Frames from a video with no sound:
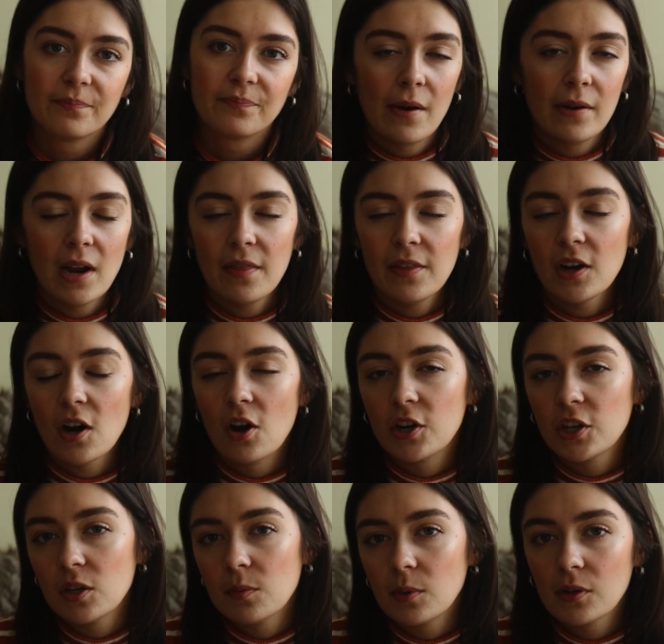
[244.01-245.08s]
Now another
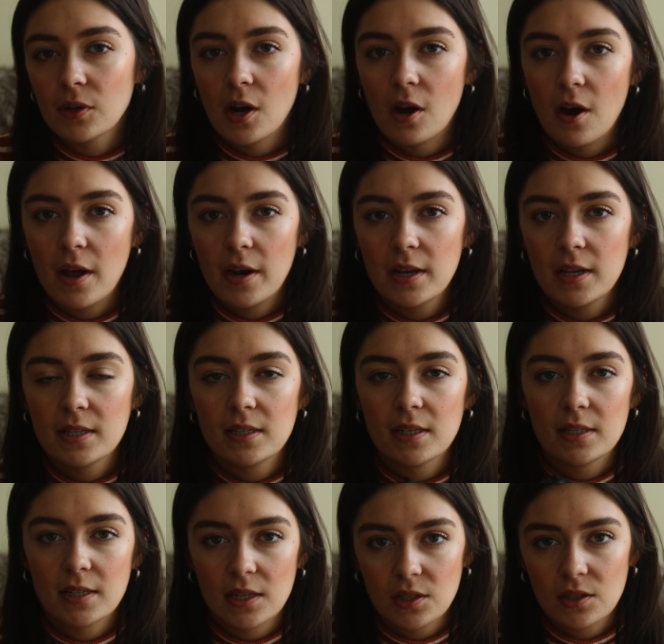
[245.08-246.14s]
arguable con is the
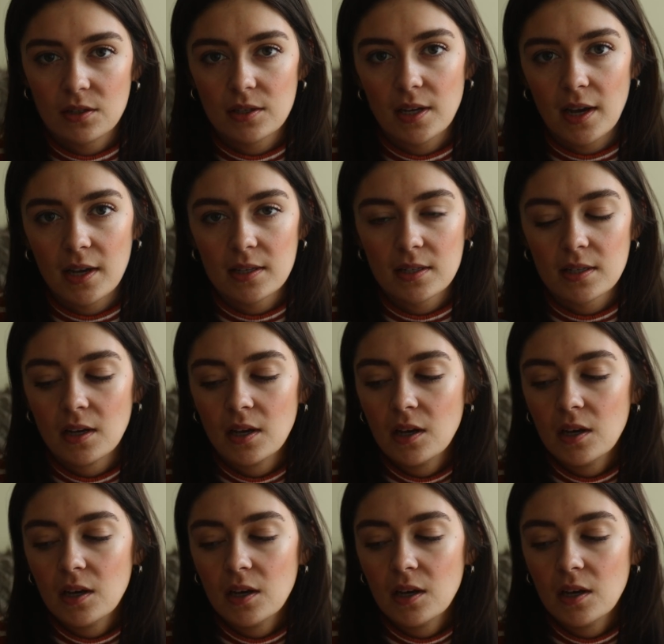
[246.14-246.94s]
sensor size.